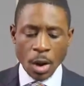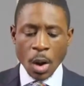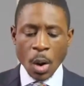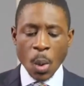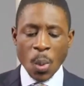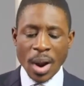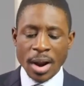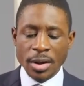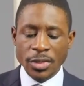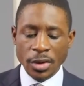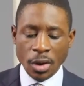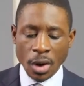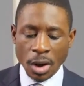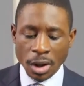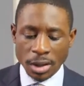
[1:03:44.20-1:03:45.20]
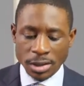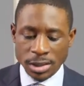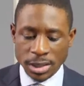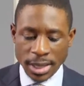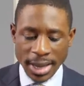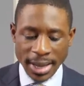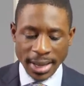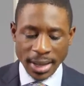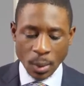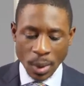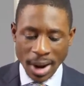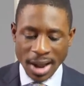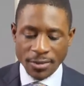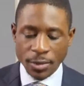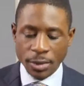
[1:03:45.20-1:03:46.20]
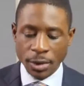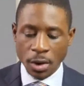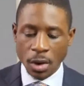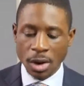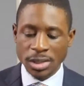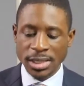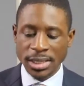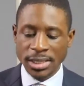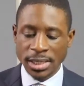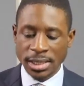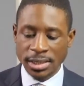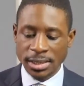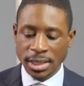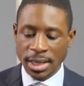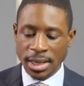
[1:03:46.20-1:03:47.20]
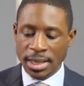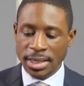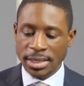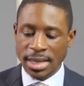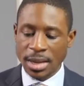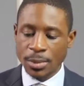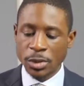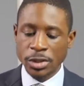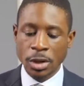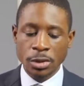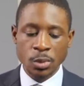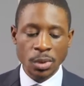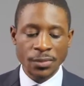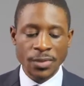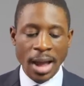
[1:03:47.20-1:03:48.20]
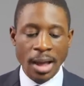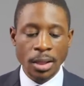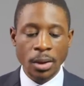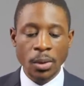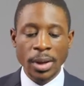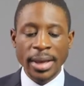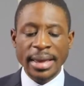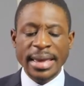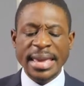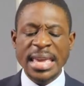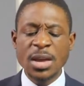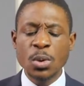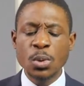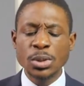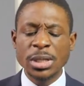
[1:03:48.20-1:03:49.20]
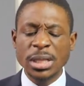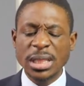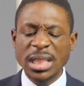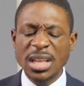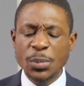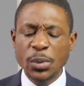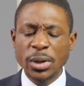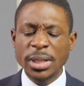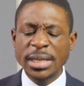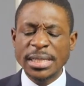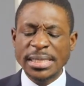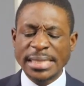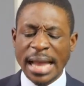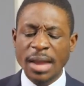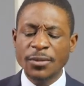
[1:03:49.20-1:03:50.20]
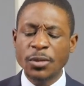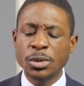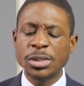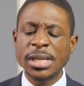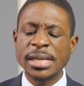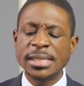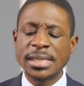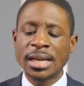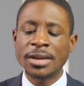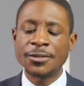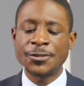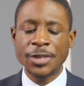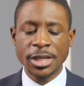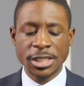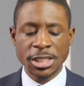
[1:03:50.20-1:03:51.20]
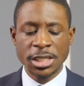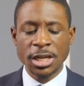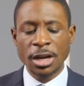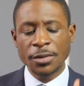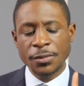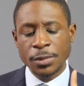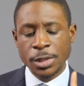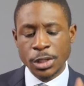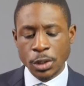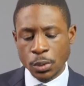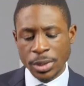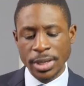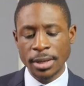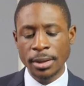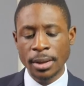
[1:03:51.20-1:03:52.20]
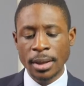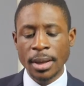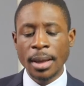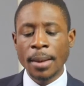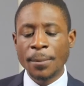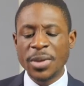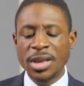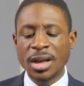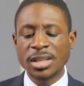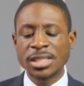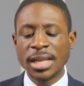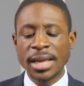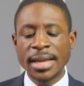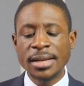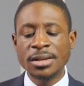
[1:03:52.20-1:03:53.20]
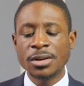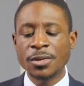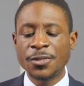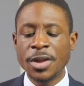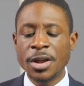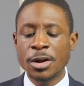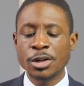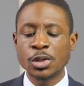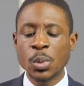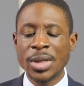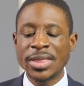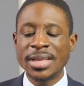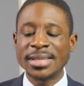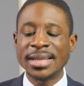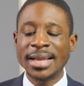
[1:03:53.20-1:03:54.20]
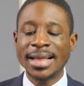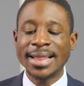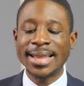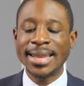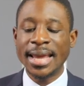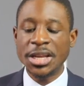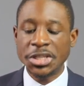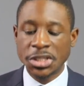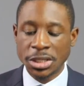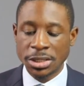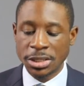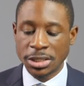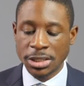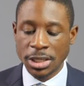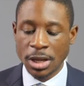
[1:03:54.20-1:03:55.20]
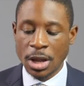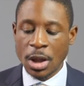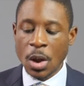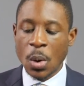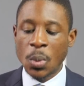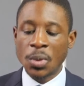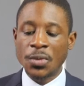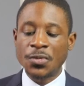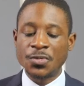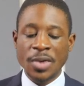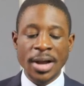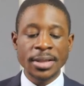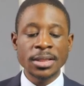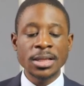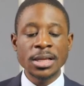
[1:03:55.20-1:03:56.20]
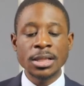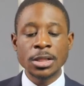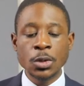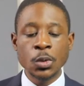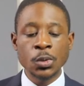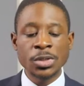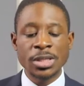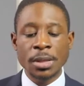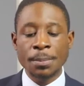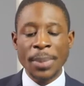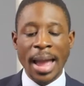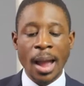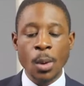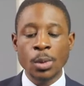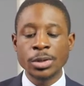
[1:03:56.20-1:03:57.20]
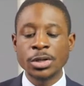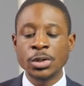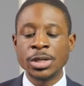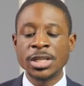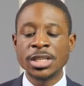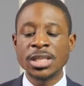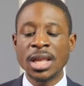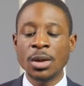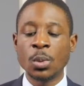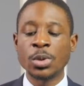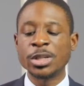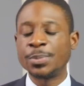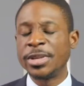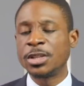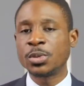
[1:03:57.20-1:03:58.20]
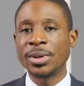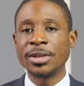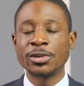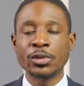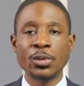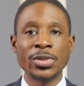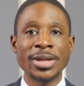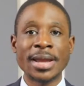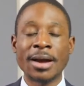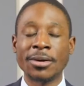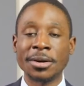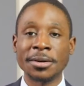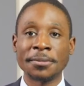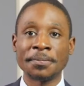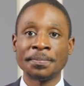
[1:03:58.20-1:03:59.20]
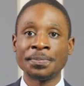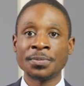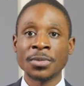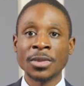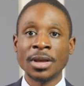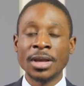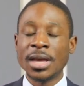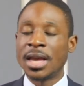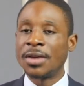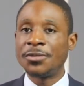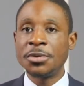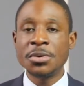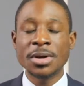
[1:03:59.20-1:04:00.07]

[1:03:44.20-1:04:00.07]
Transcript: Wherever the cause exists, the same results will follow. He who deliberately stifles his conviction of duty because it interferes with his inclinations will finally lose the power to distinguish between truth and error. If you